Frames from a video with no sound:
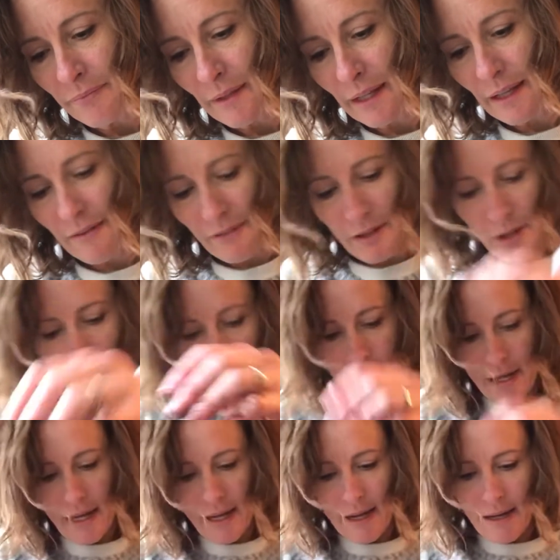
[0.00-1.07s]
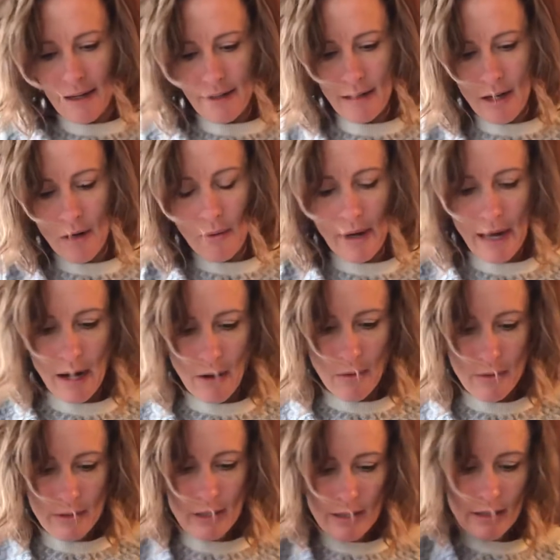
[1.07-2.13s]
Even though we can't go
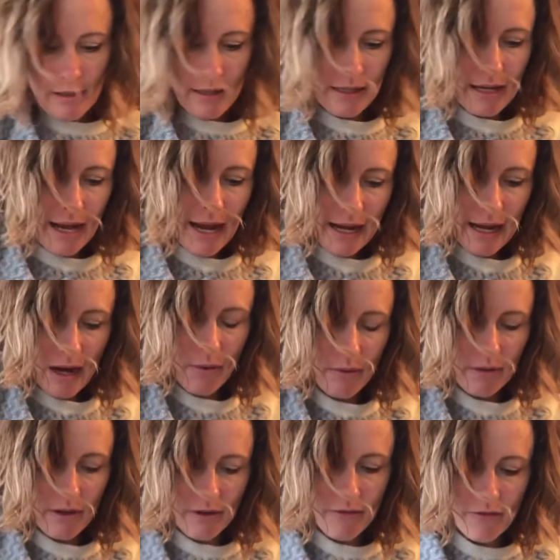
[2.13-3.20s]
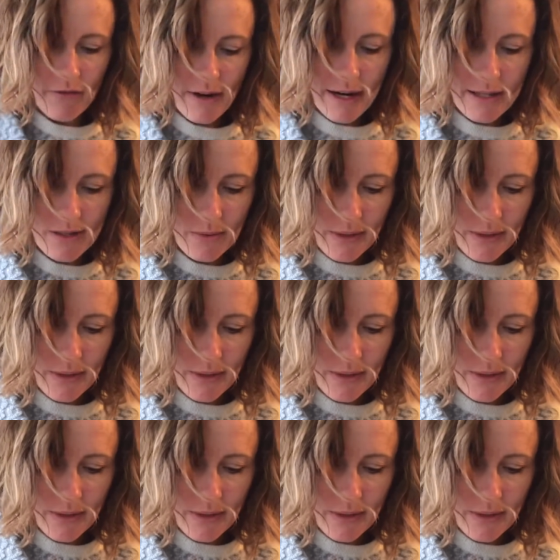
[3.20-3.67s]
out and hang out with our friends,